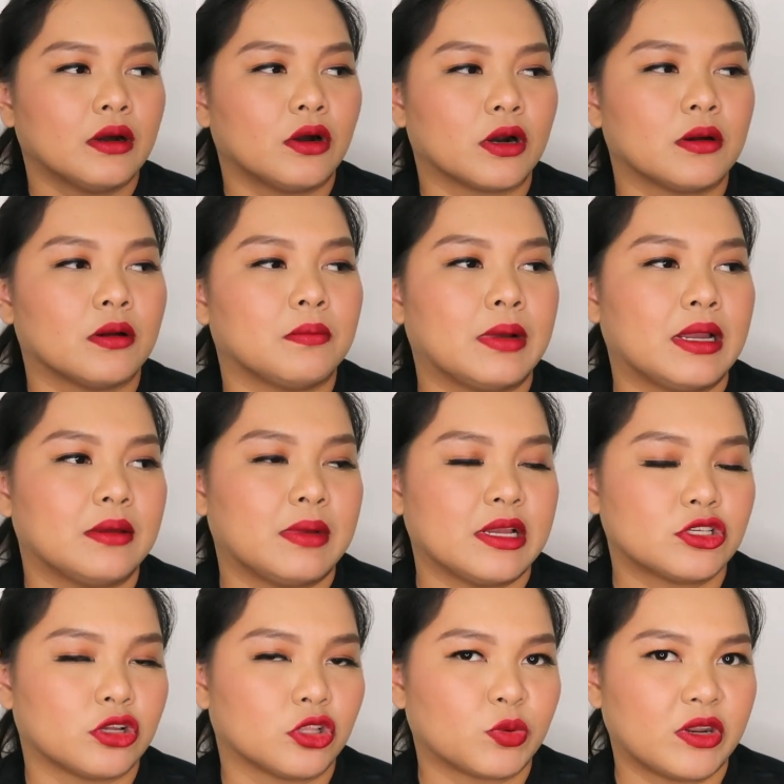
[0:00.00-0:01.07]
or
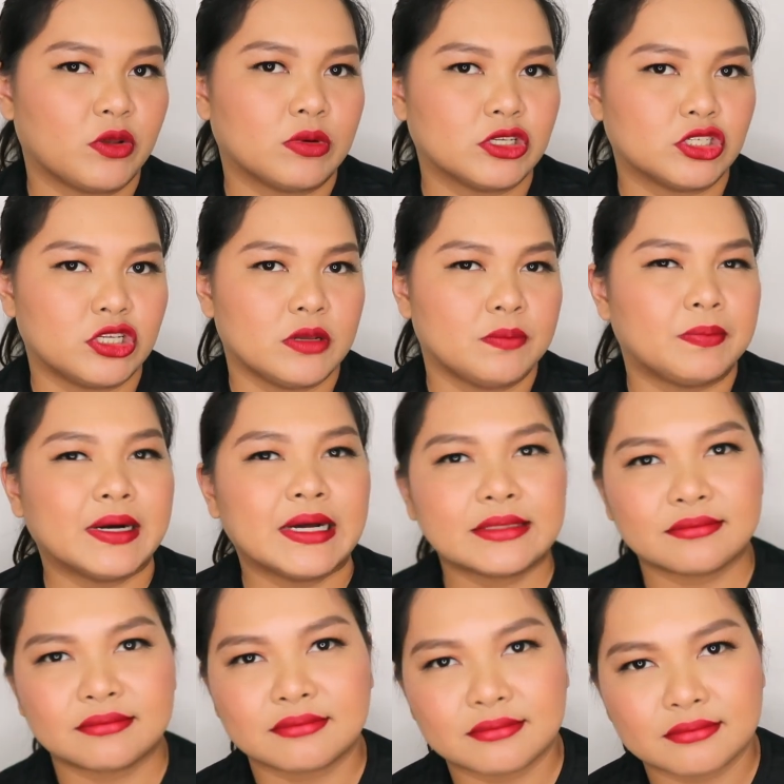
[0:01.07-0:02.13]
My Son 21G,
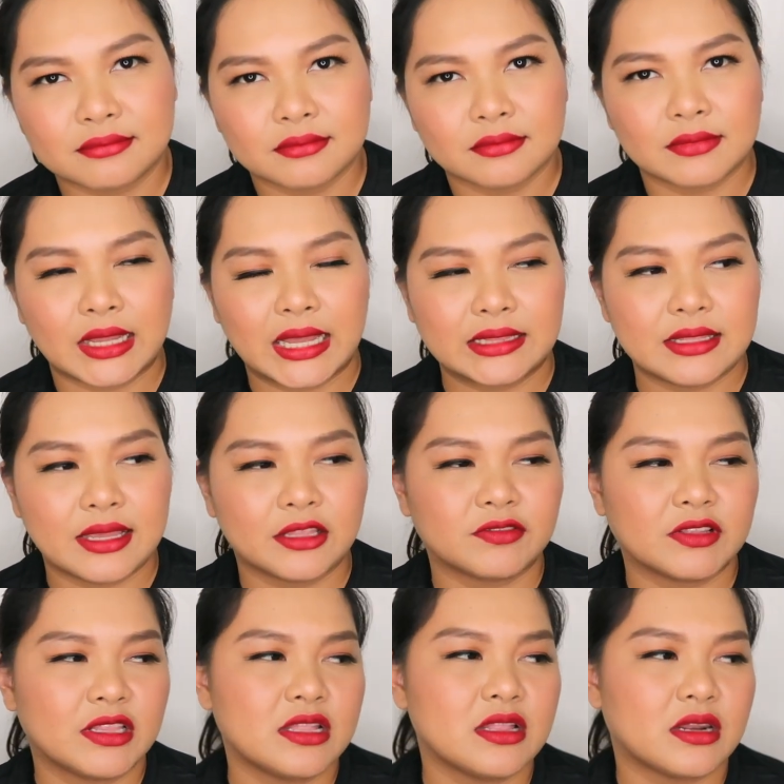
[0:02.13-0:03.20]
but at the end
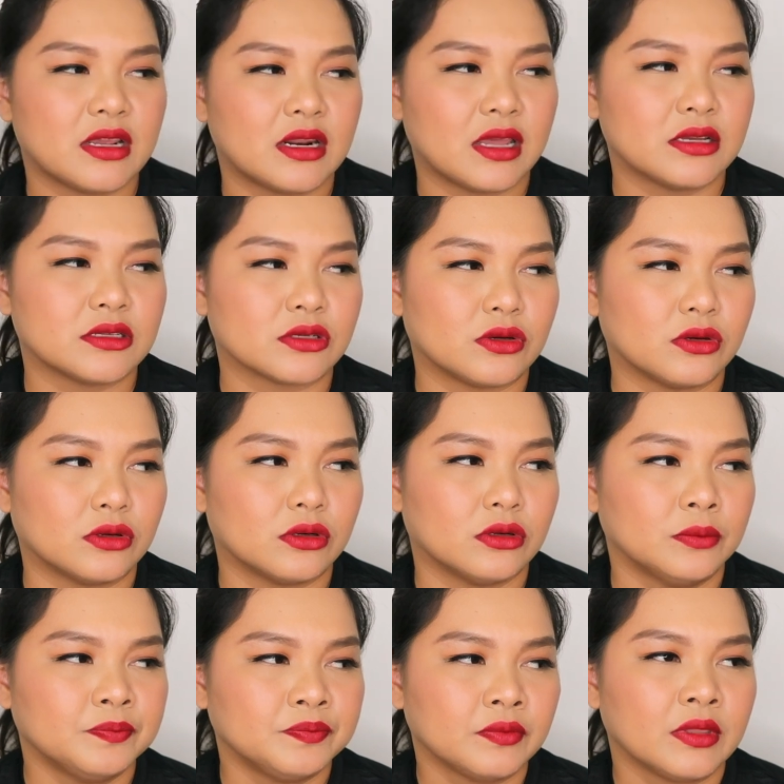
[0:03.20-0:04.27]
of the day, na-realize ko
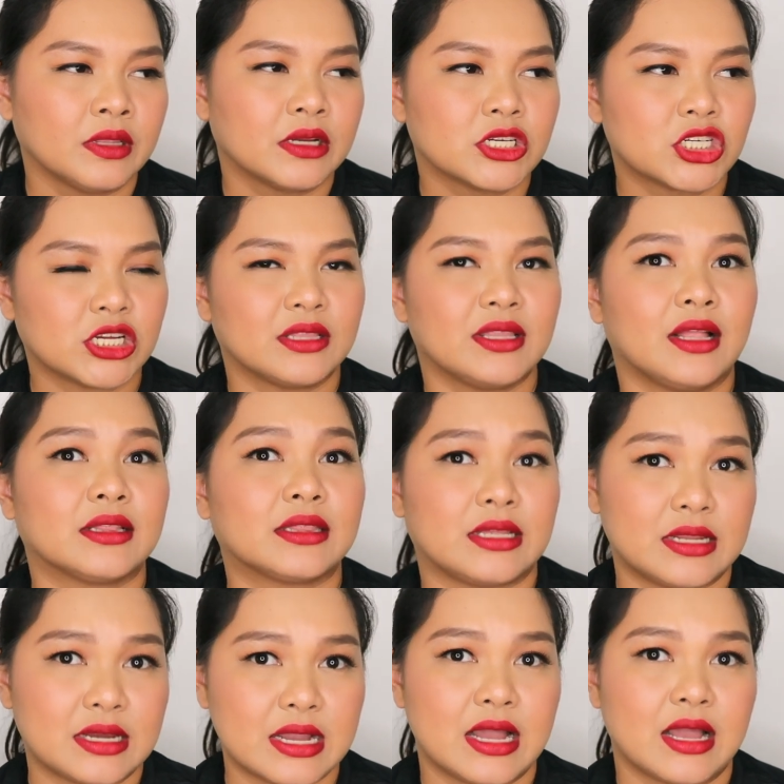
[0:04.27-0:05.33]
Chanel
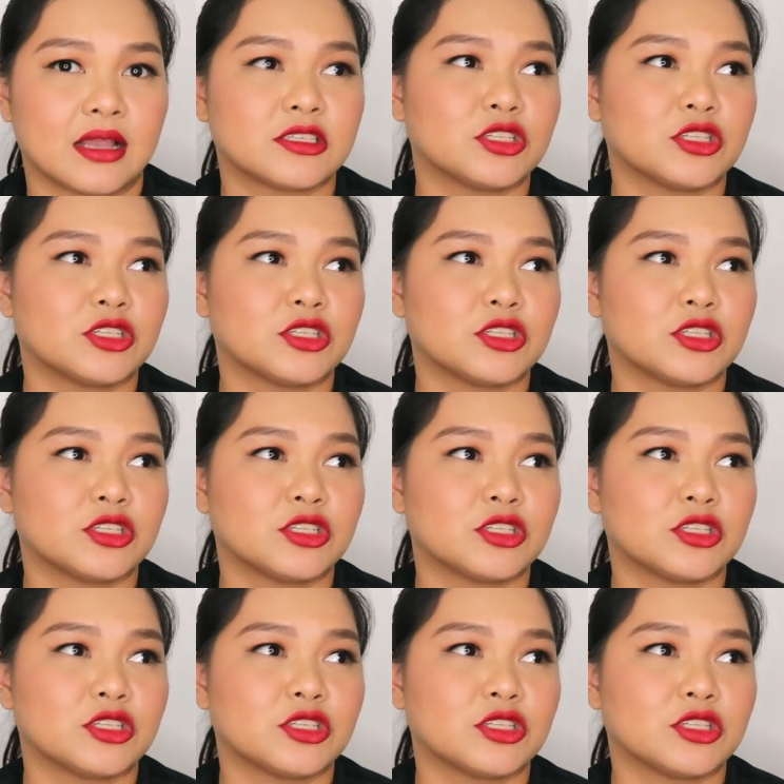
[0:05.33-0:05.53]
talaga.